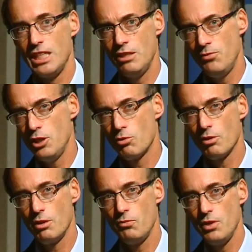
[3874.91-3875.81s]
in
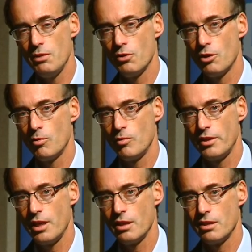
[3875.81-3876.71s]
vitro and in vivo
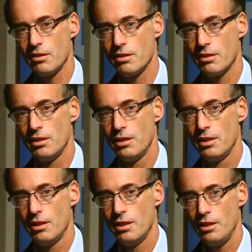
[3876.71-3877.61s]
that
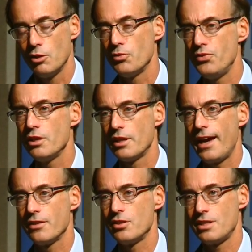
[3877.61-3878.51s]
you know the field
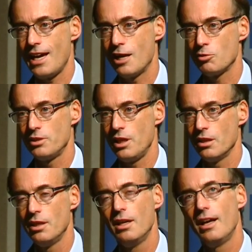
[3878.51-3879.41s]
hasn't tackled yet.